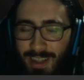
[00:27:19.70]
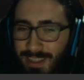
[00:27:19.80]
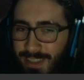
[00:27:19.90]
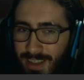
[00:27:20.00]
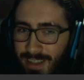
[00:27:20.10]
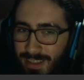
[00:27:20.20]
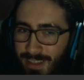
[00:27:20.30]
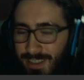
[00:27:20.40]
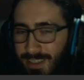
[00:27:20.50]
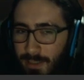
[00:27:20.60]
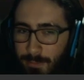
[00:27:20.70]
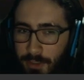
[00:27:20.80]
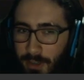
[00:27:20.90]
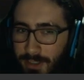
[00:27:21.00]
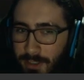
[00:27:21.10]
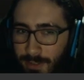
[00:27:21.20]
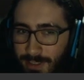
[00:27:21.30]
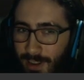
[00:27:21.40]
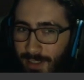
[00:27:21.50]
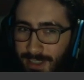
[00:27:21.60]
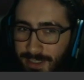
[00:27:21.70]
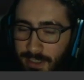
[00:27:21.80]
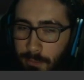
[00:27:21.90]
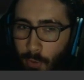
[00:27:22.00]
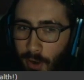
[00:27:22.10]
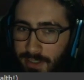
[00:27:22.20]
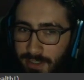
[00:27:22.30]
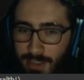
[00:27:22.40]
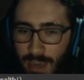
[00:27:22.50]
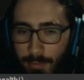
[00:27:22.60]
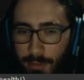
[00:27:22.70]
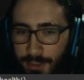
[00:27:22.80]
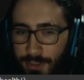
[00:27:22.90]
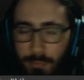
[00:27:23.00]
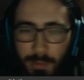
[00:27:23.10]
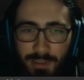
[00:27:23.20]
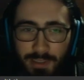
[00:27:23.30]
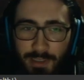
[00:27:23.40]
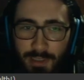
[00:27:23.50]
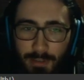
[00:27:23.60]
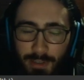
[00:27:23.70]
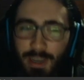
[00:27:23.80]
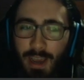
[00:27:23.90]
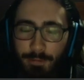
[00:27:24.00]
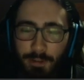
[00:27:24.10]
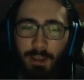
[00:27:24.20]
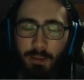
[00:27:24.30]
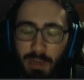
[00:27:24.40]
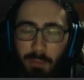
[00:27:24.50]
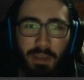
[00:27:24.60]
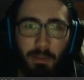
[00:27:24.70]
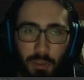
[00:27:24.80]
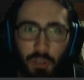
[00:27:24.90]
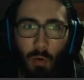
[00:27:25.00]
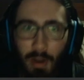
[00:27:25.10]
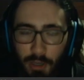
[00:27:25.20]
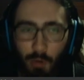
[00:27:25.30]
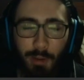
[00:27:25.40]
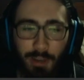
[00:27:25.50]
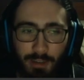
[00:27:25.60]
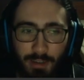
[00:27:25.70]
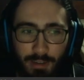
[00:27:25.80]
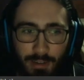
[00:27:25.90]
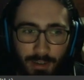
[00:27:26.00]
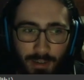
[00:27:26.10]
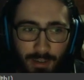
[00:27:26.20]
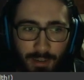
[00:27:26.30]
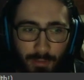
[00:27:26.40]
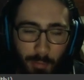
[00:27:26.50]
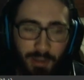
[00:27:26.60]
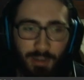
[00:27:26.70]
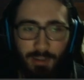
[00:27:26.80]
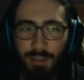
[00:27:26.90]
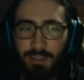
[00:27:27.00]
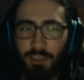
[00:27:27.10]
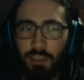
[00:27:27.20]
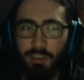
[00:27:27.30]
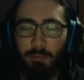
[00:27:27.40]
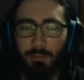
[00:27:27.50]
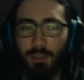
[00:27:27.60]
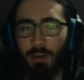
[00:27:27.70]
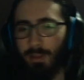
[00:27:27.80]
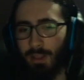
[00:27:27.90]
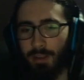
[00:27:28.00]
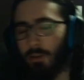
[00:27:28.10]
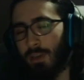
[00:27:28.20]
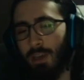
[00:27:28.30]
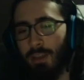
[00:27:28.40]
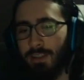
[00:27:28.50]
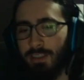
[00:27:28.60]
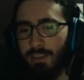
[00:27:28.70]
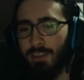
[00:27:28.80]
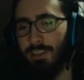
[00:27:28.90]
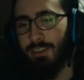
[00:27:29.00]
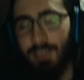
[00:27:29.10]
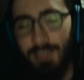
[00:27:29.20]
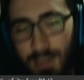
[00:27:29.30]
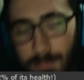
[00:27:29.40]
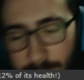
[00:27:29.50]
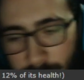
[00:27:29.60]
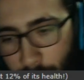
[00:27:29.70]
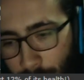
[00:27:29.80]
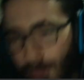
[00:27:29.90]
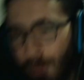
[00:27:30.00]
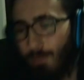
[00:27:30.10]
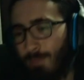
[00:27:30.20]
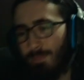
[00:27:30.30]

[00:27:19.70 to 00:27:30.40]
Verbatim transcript: let's get let's get something straight too. It's not like his team breaks the Cavalier super consistently. I feel like maybe him Dracoing repeatedly is just him trying to be like, okay, let's at least keep this mon low.